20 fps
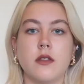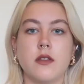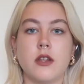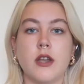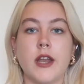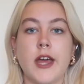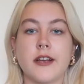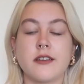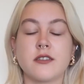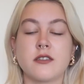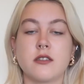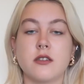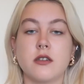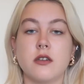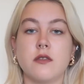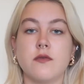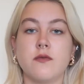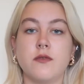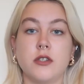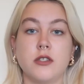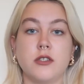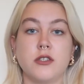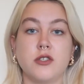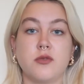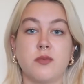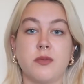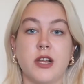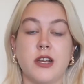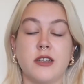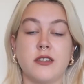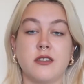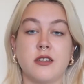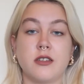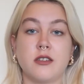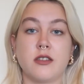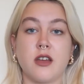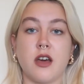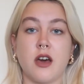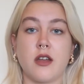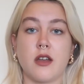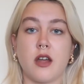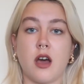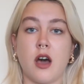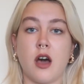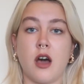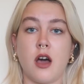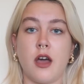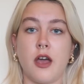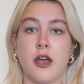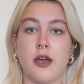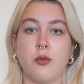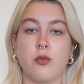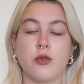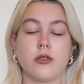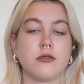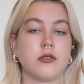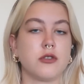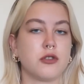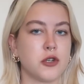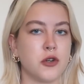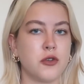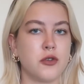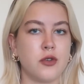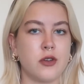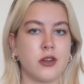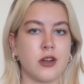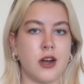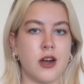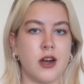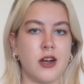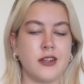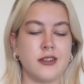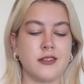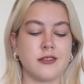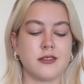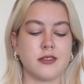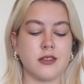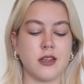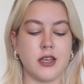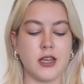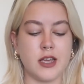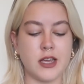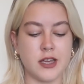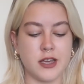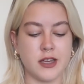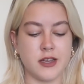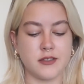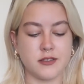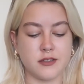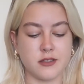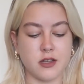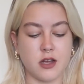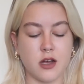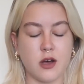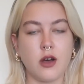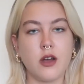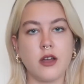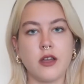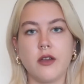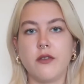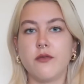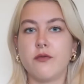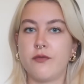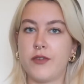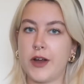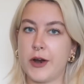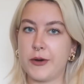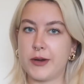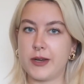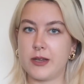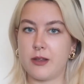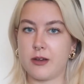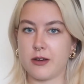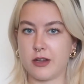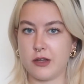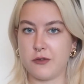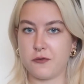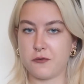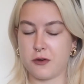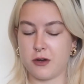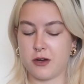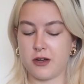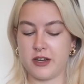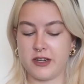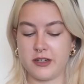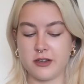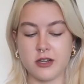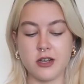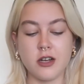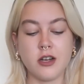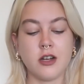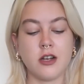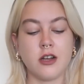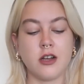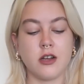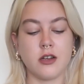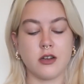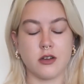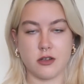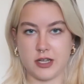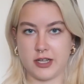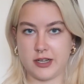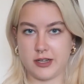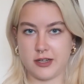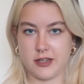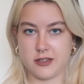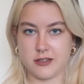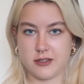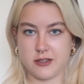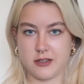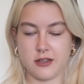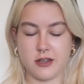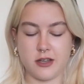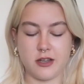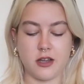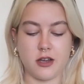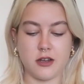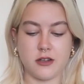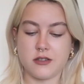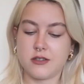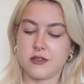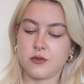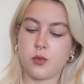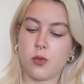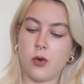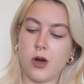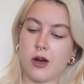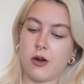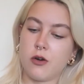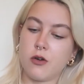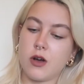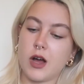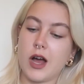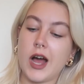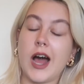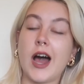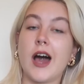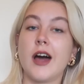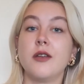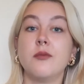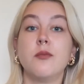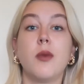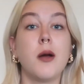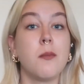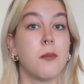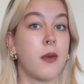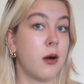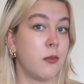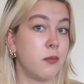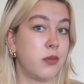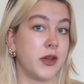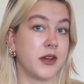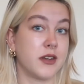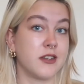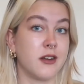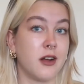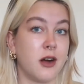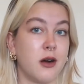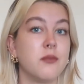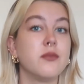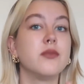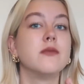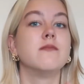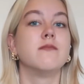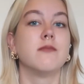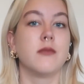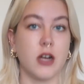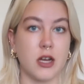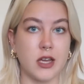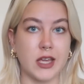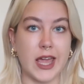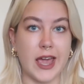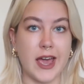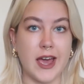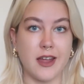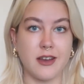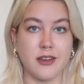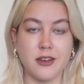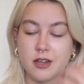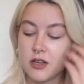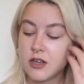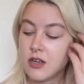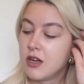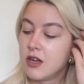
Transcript: The next vintage blazer that I want to show you guys is a very lucky find in Italy as well, and my mum picked it up again.